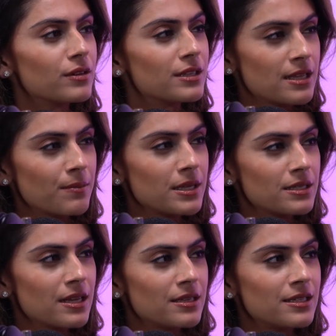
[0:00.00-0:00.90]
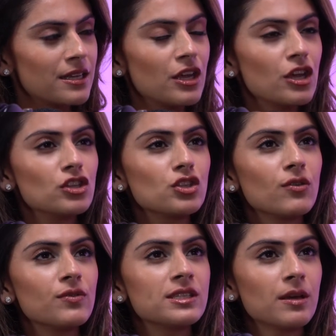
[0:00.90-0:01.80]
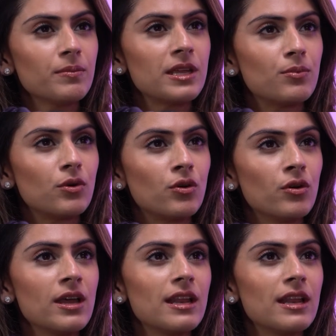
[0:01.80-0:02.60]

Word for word: Does that make sense? Of course. So for some people,